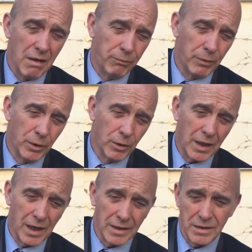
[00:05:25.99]
If we
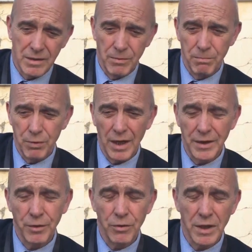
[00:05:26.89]
look at
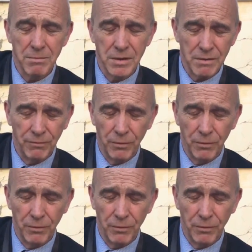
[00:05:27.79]
prior to Christmas,